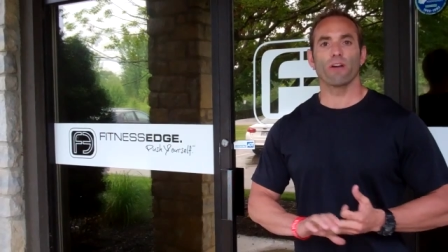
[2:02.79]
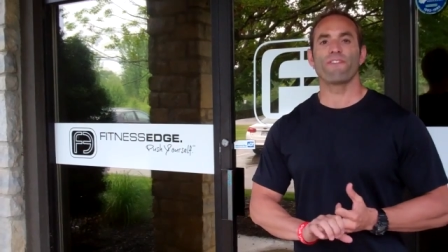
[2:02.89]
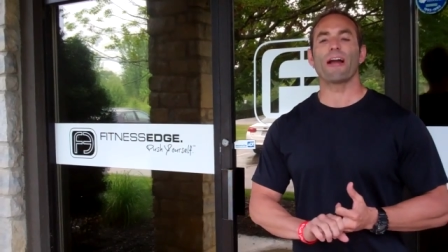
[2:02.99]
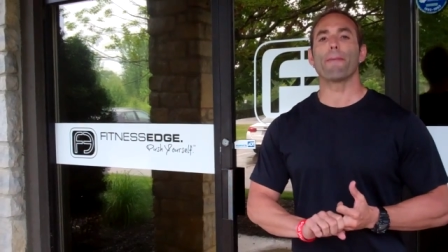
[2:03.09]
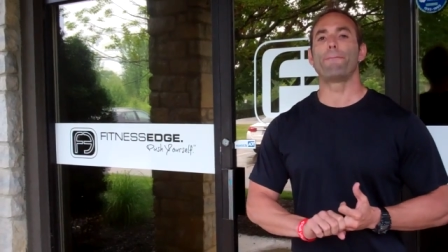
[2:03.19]
going
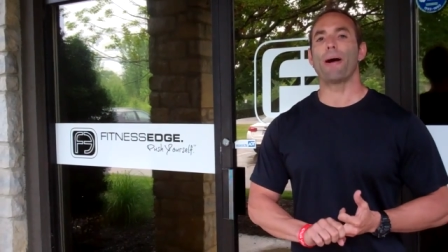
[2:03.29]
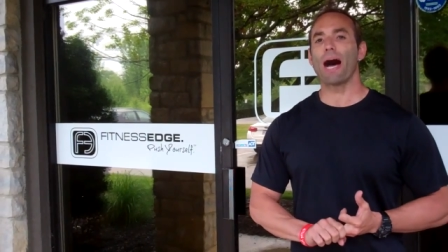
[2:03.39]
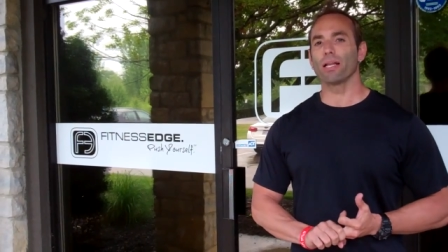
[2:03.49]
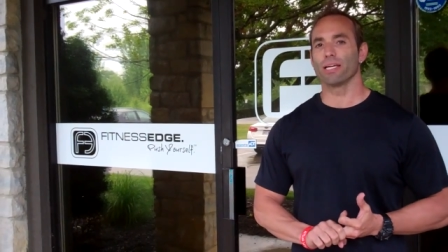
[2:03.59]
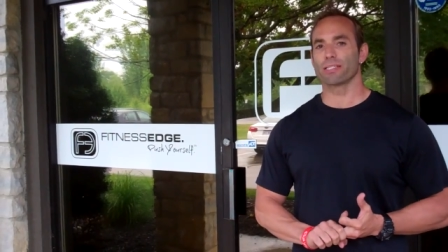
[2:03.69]
to find a
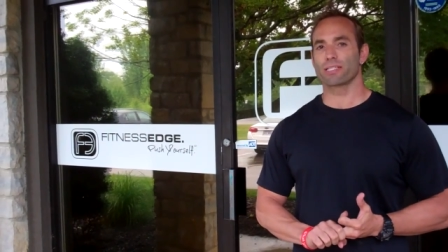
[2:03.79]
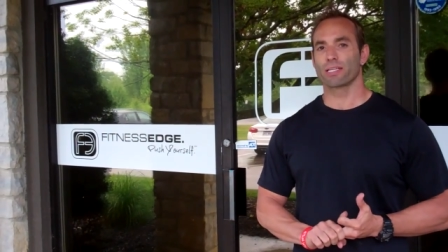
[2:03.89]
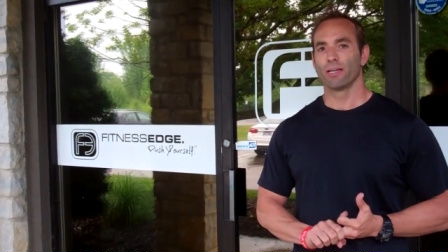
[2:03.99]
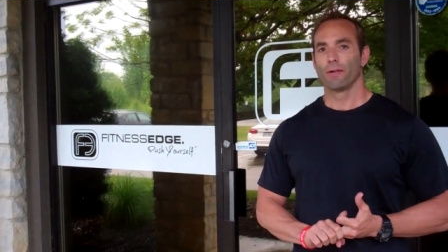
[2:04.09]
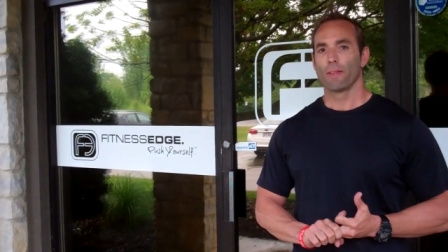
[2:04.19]
balance
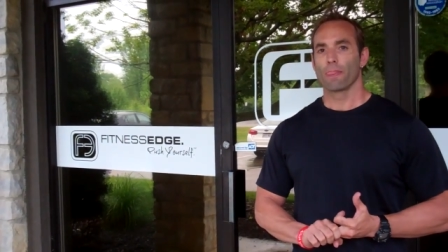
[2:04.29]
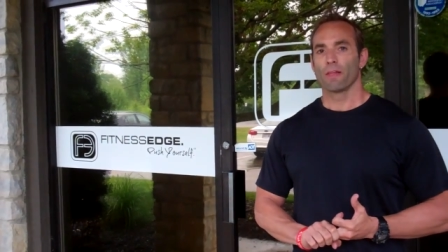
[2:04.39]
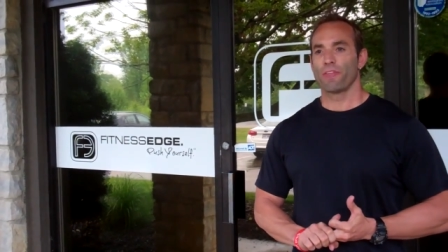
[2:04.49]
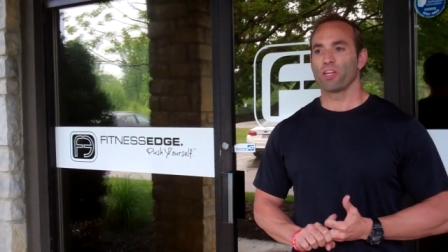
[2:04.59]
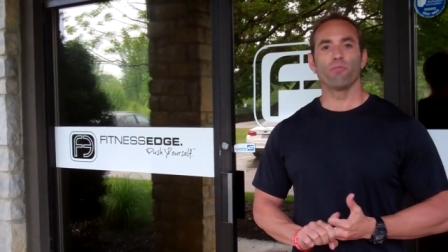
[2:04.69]

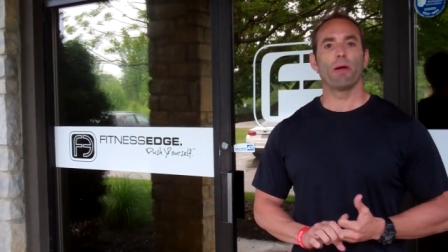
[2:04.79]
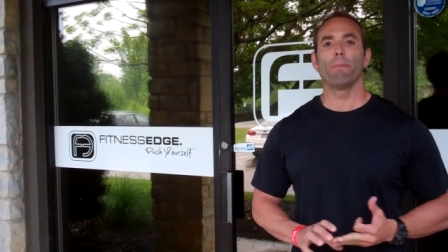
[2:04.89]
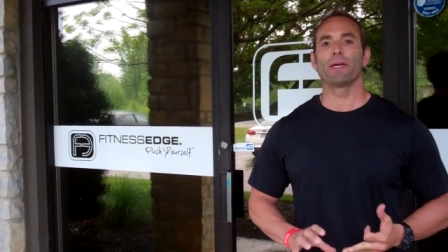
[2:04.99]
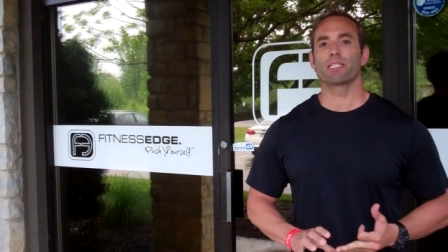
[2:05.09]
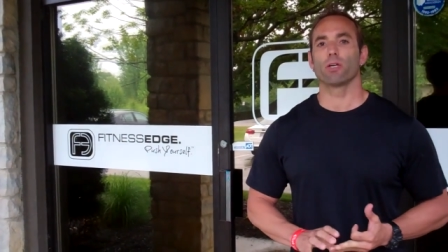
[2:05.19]
that you've
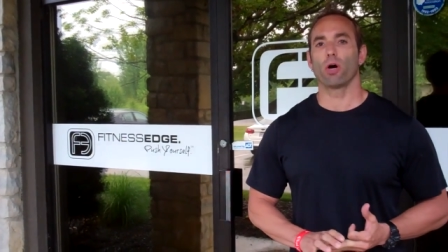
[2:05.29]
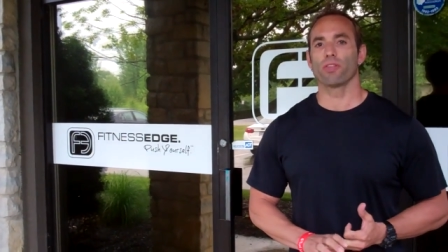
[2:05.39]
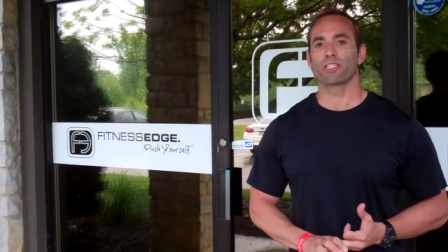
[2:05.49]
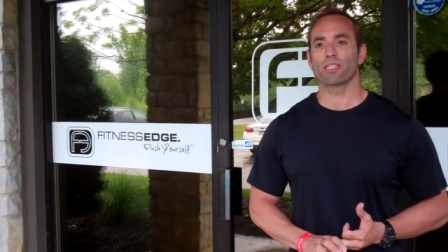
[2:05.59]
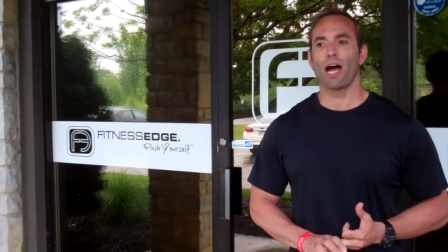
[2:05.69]
been missing all
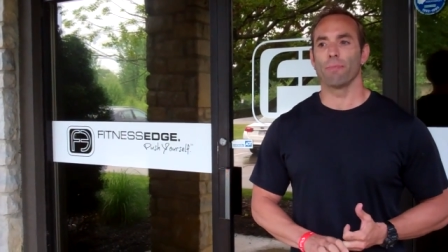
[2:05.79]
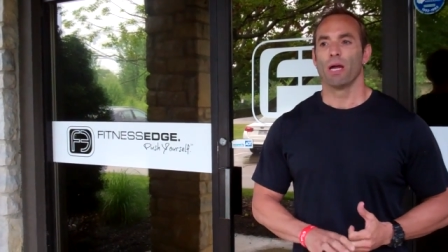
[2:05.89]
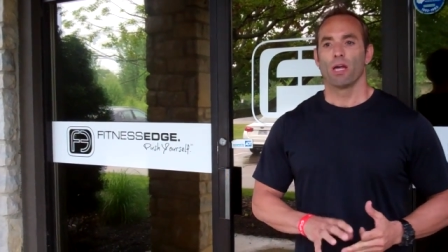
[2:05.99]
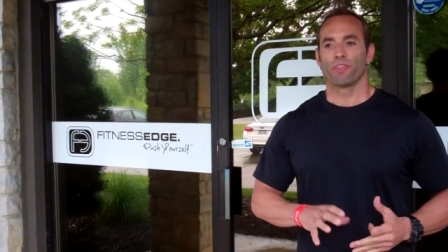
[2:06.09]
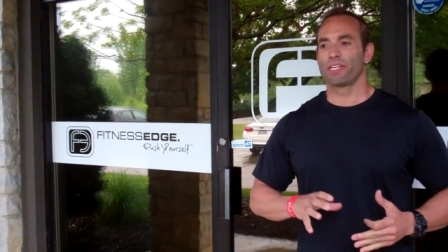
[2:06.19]
this time.
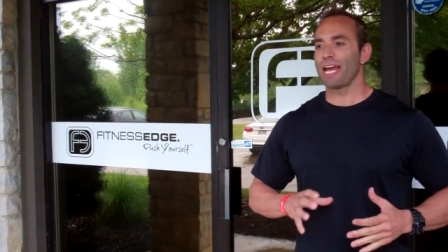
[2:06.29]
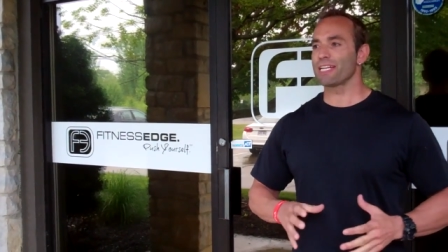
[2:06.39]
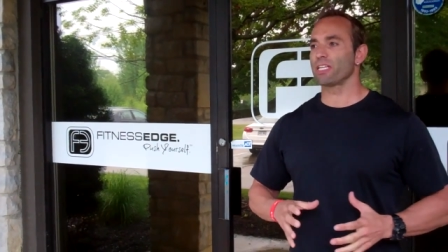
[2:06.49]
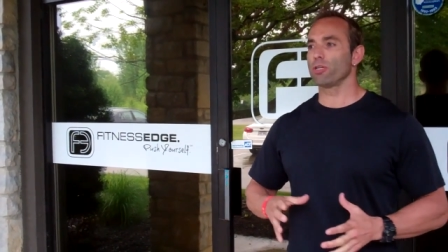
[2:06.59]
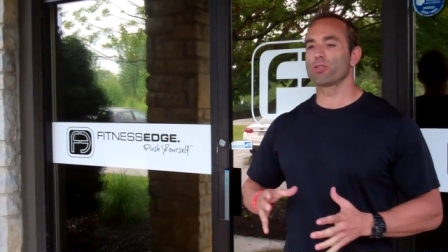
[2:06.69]
The
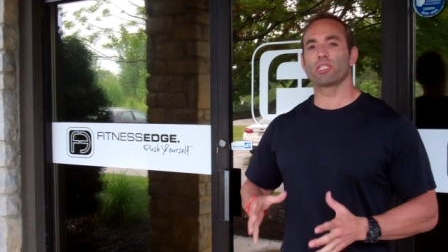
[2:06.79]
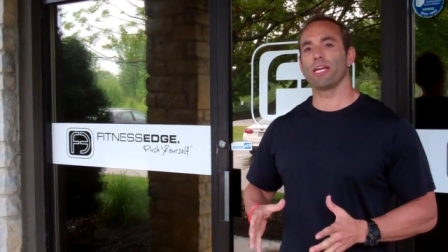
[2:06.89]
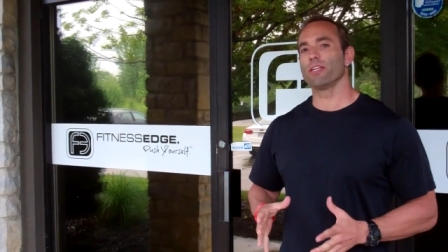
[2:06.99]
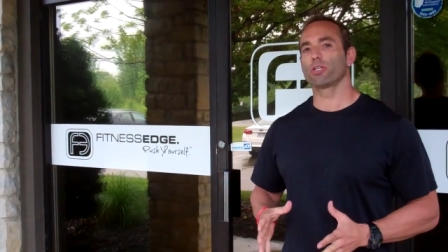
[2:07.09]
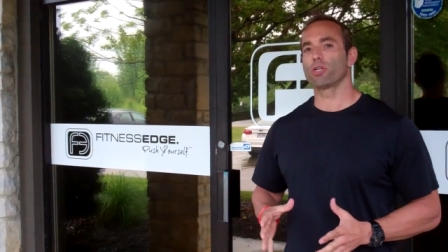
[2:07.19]
days that you
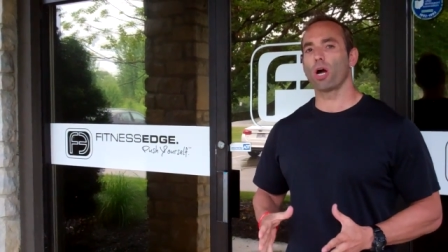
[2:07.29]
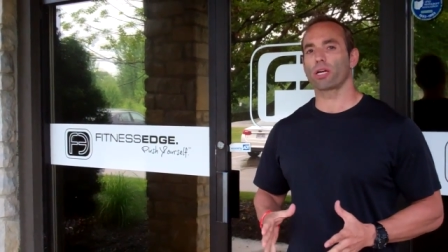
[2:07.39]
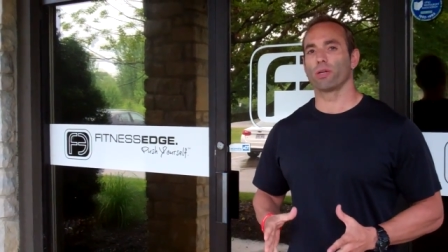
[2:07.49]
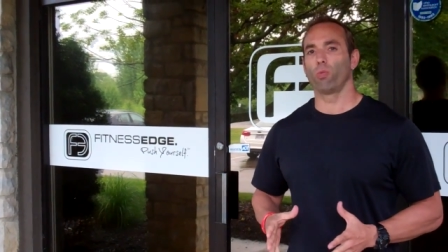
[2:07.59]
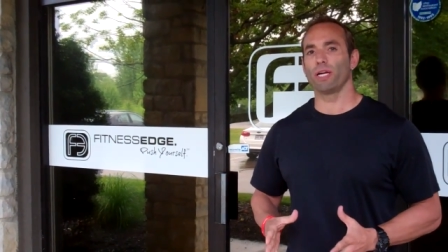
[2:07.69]
sit in the
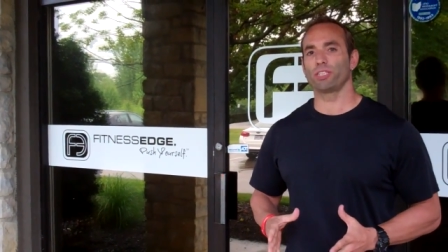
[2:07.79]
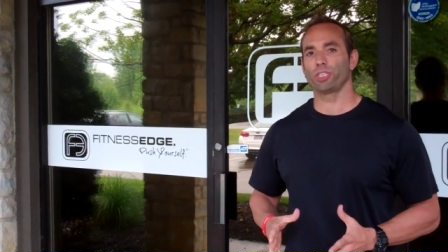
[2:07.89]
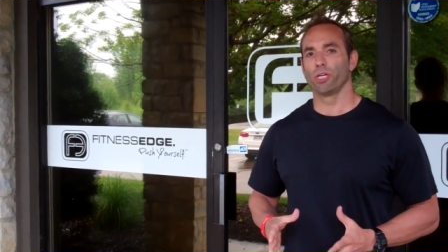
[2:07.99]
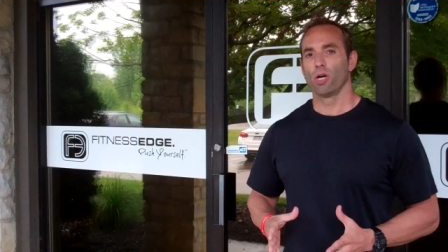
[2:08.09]
dark and wish,